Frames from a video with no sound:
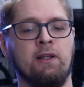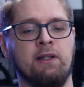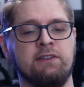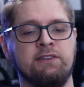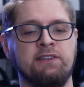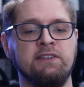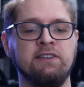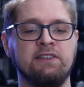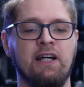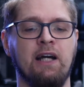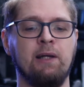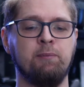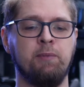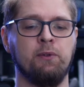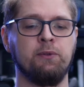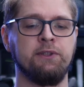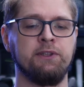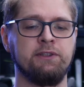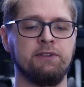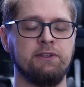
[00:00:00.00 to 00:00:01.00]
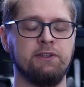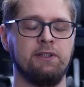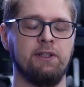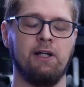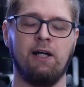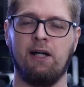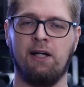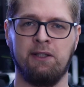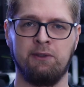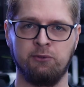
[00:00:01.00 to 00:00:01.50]
since I bought it,
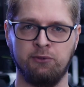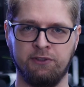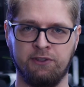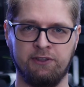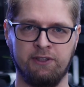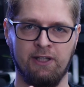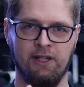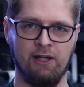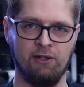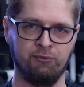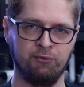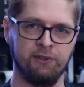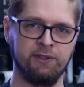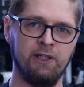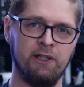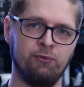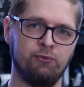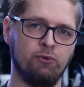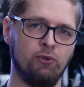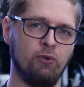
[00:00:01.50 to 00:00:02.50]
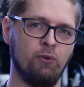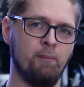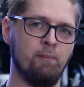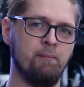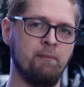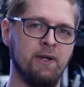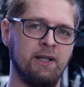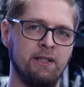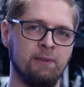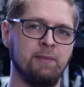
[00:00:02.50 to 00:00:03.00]
I use it every day for
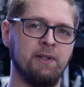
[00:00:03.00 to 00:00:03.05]
many,